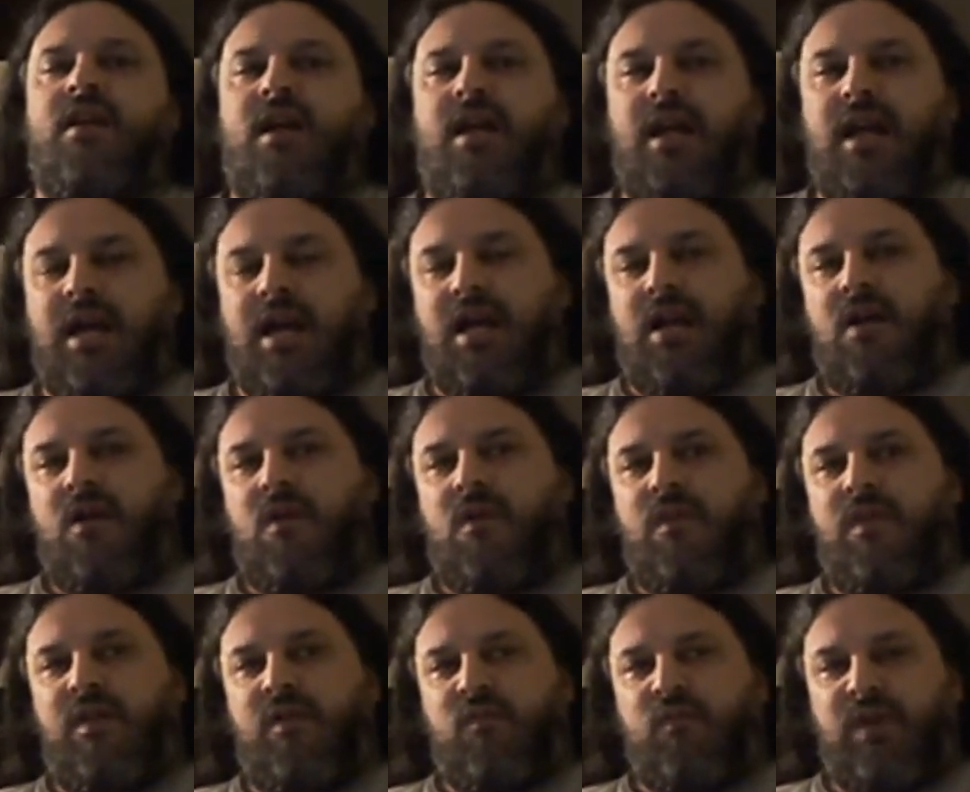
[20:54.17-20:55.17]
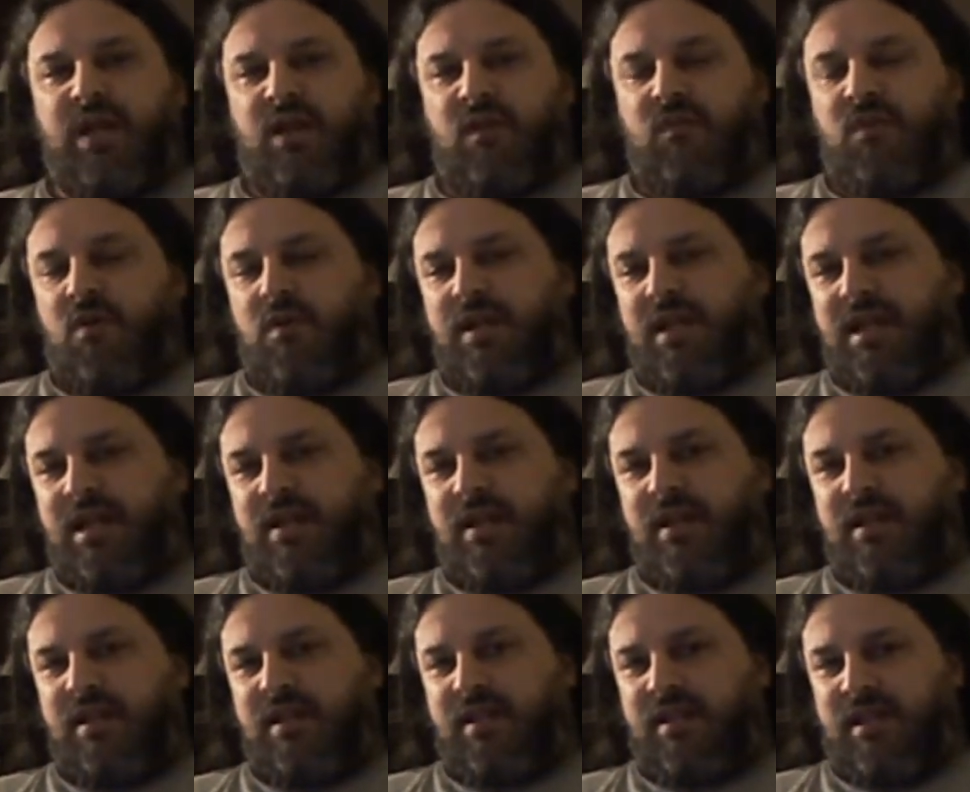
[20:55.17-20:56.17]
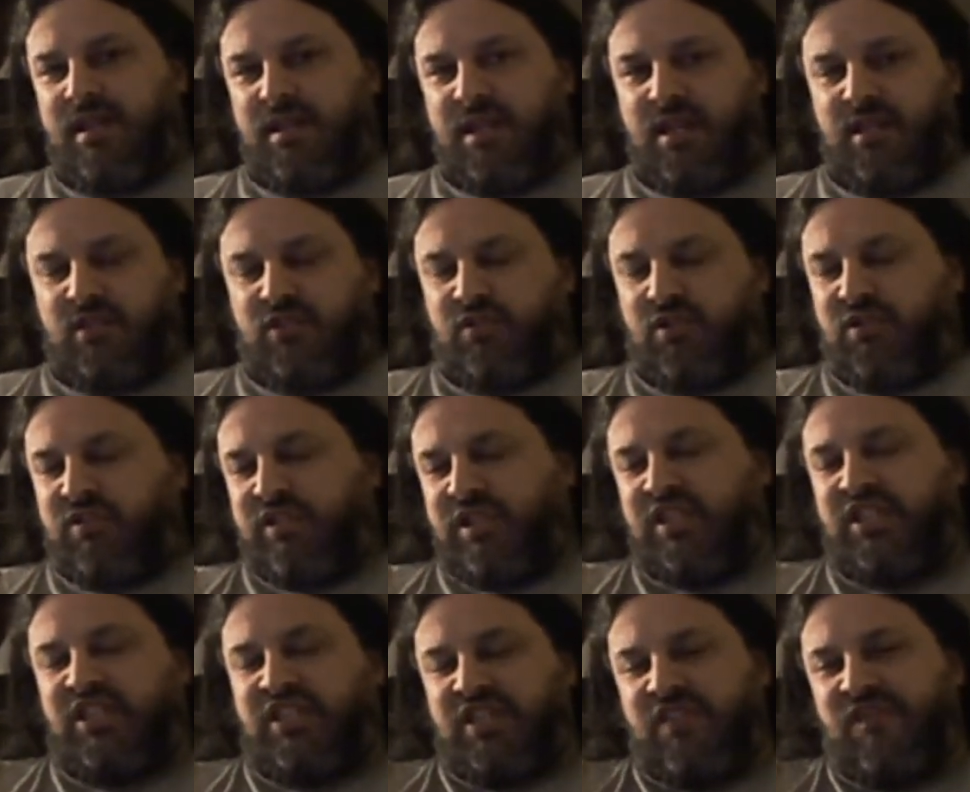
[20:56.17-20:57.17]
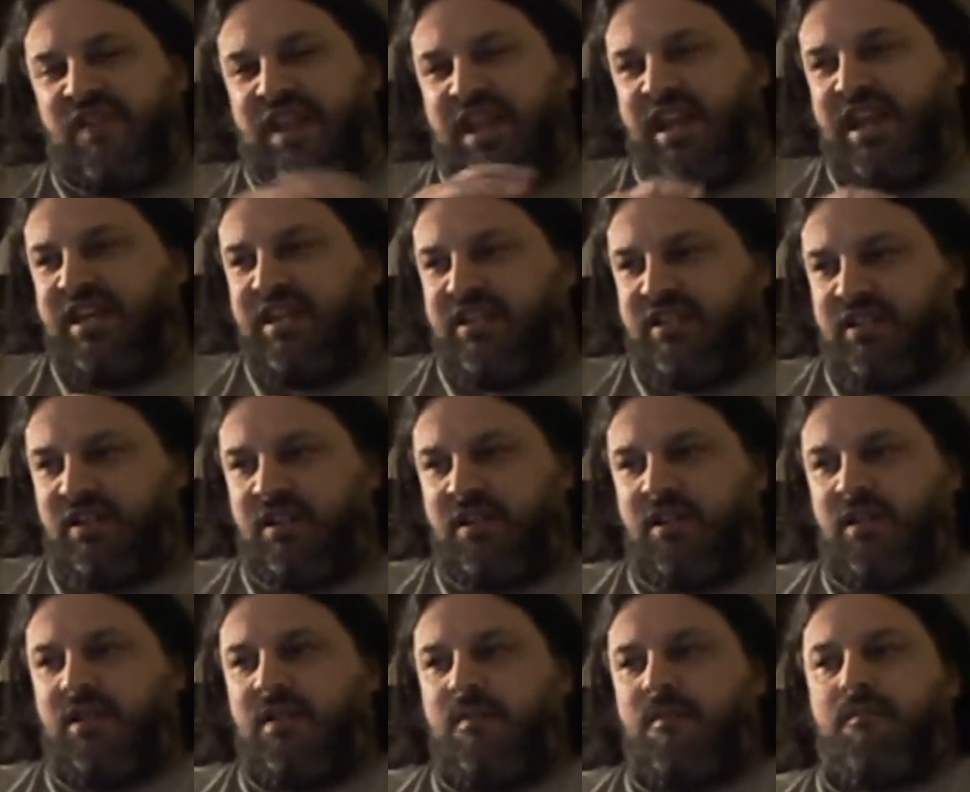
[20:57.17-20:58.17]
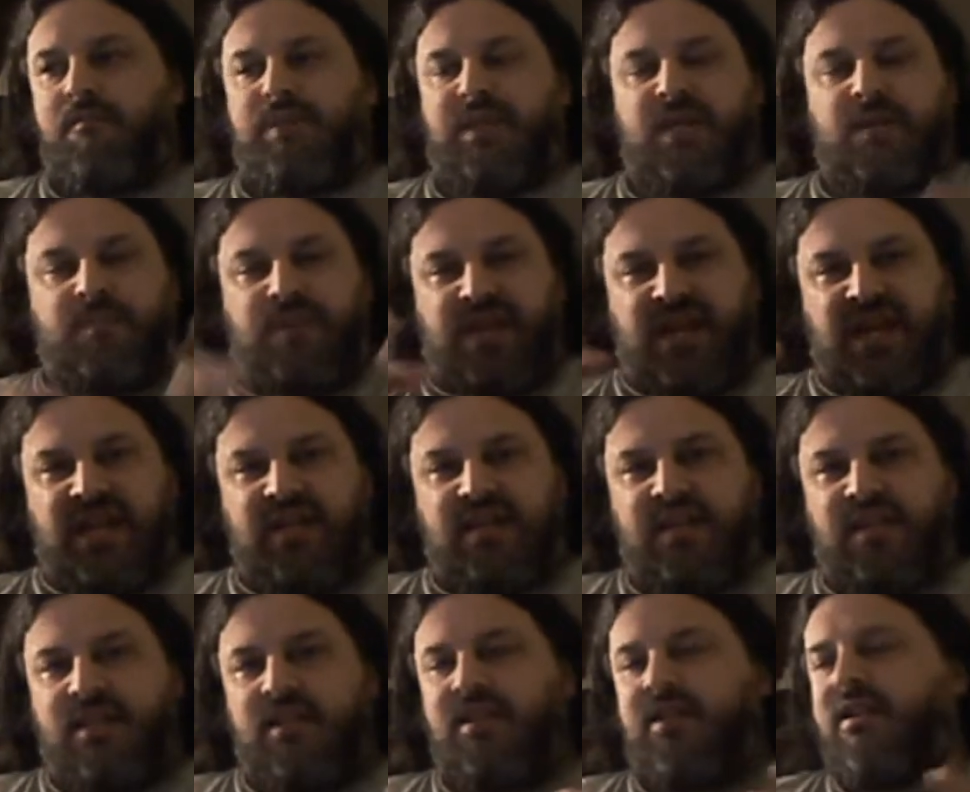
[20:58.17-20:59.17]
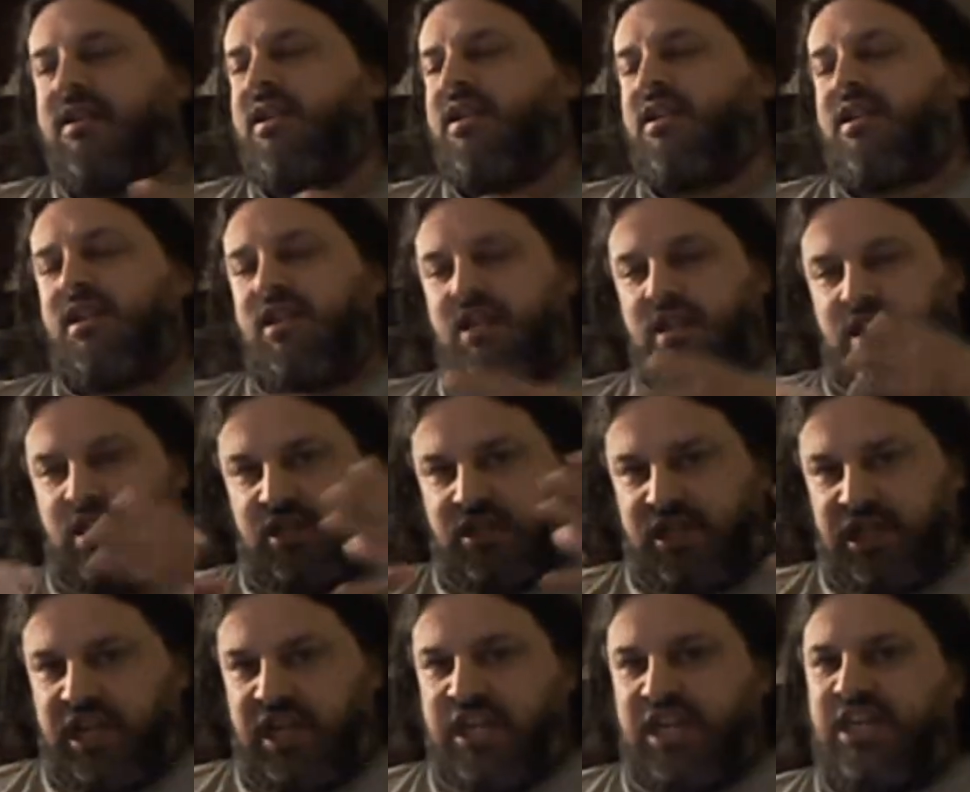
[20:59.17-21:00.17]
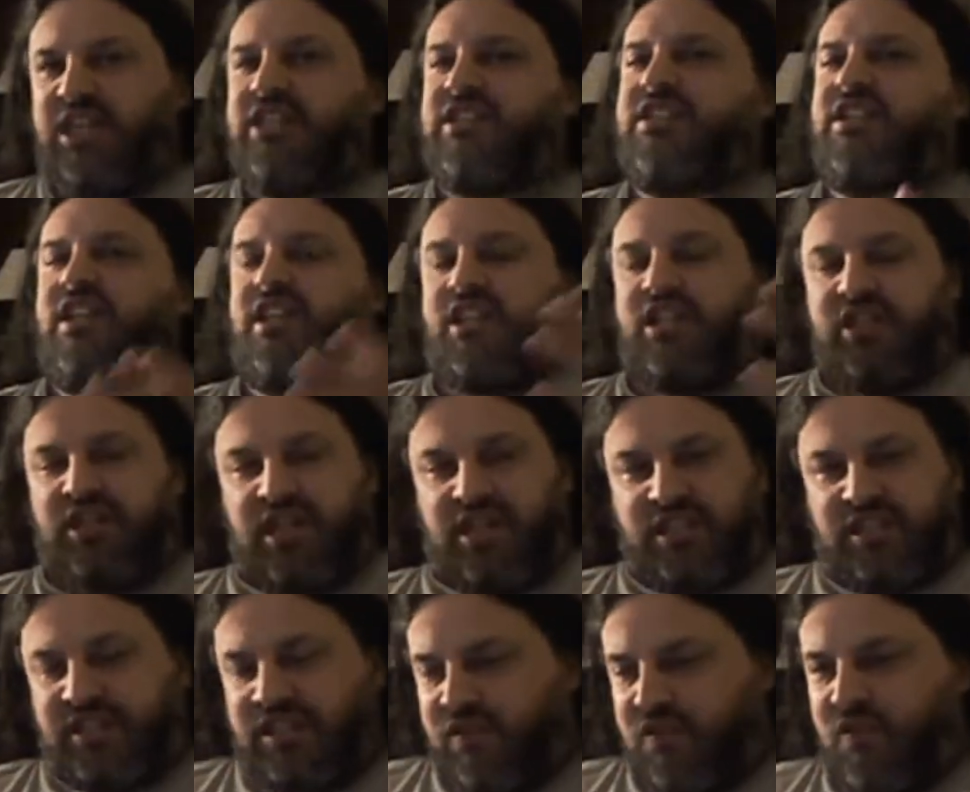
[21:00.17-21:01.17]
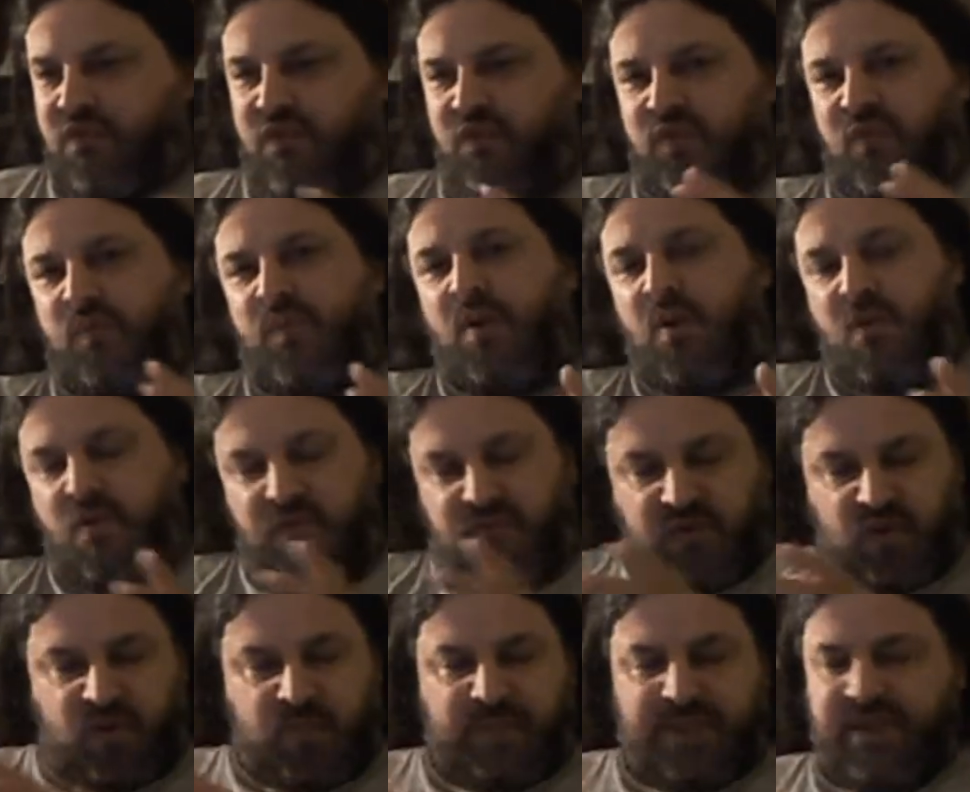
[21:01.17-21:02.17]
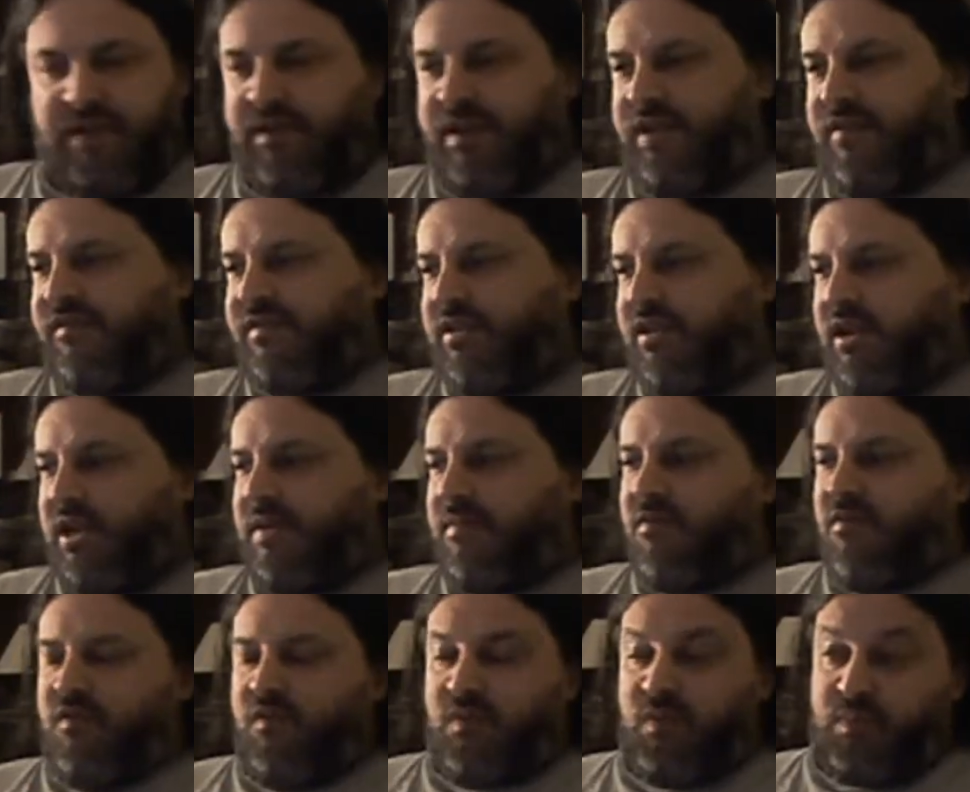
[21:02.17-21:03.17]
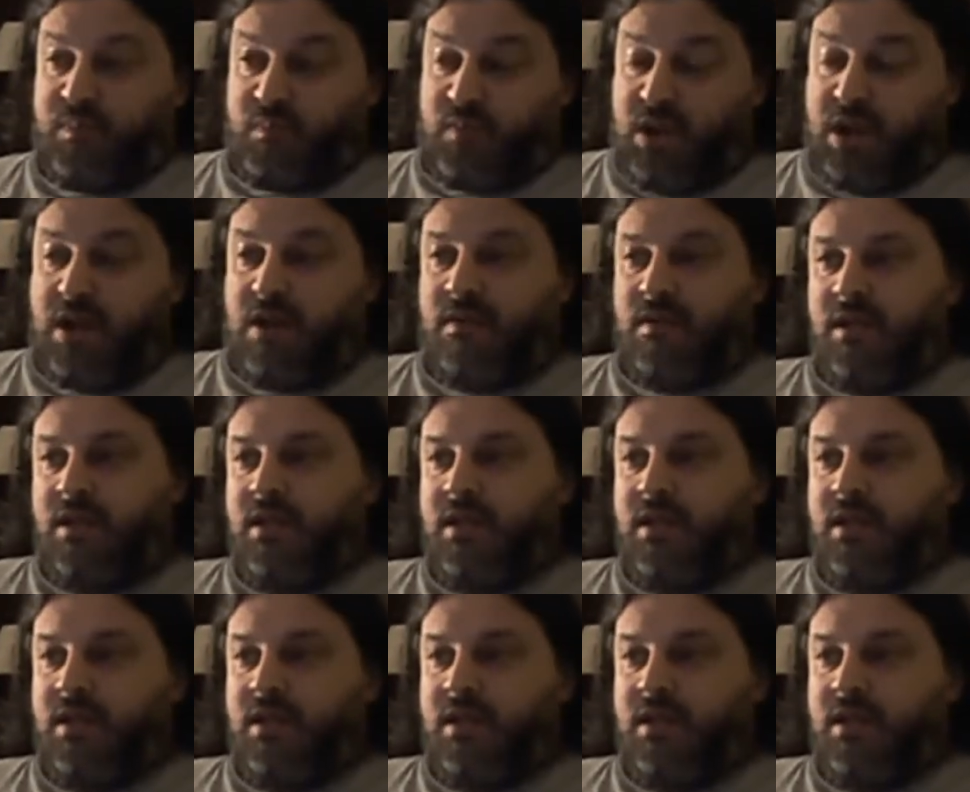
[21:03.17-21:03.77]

how the railroad, it, it, it, certain sections have aged, been abandoned, changed, and adjusted over the over a period of time. Over, well.